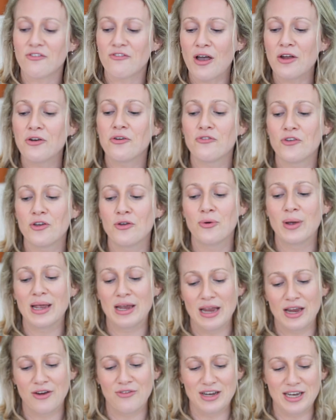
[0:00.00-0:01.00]
a final few
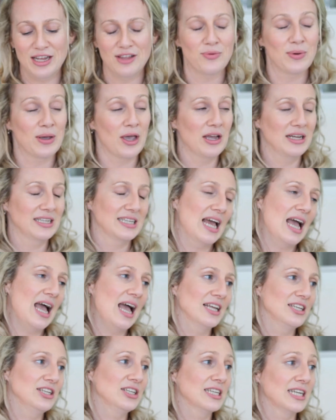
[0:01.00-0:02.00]
ingredients we're going to
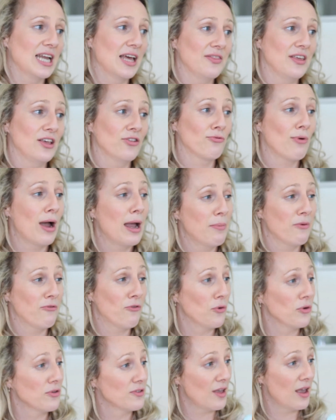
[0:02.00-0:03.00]
add. You can add these right
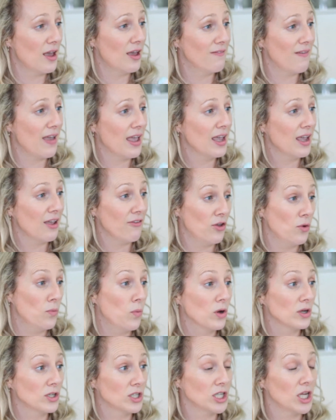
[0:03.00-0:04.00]
before serving if you
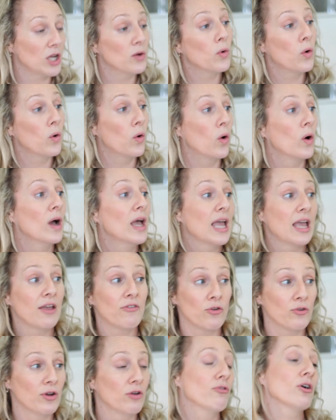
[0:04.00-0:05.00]
want to, or if
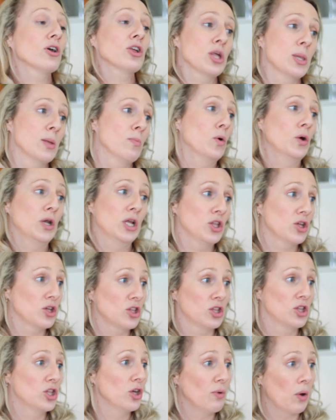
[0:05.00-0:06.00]
you're in a rush in the morning,
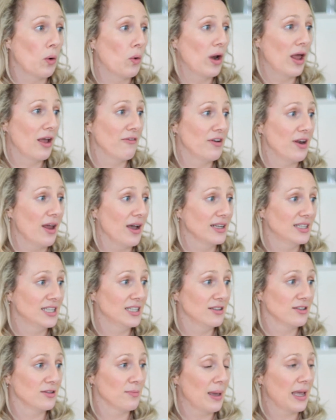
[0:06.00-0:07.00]
just do it all overnight. It
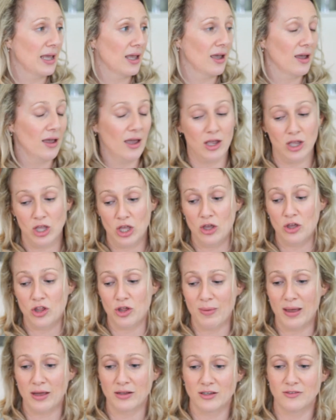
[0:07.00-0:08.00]
doesn't make a huge
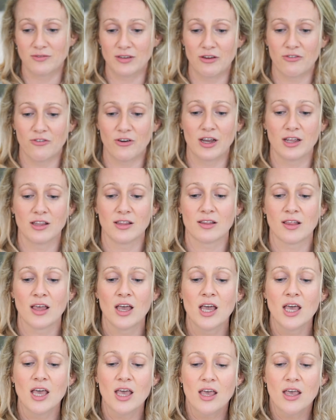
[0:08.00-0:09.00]
amount of difference.
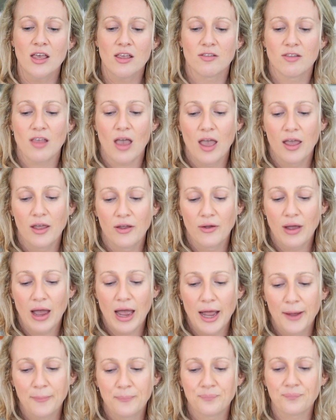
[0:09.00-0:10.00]
So
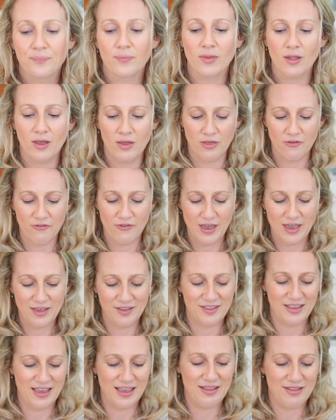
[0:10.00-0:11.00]
the
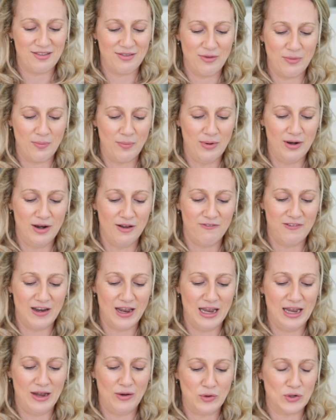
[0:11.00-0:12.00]
first is
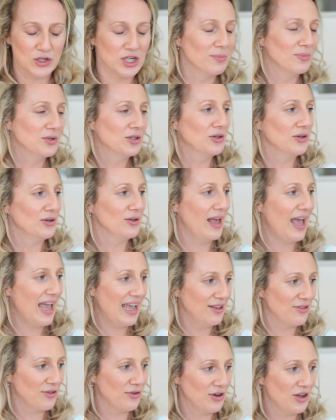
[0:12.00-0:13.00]
lovely autumnal
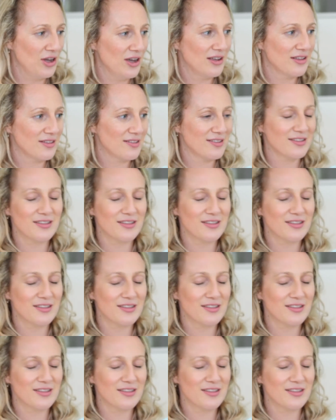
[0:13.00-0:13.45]
hazelnuts.